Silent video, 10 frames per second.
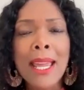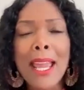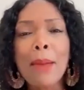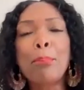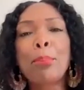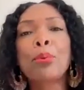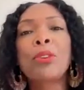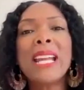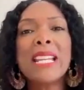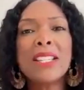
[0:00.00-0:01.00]

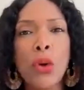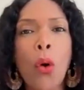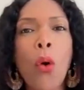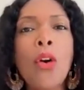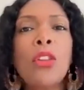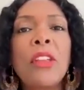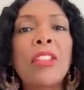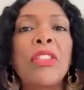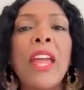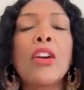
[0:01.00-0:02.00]
Embrace all
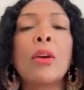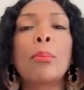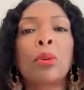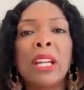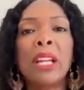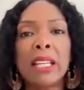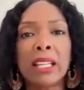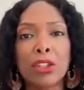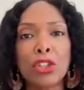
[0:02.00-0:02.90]
that they are bringing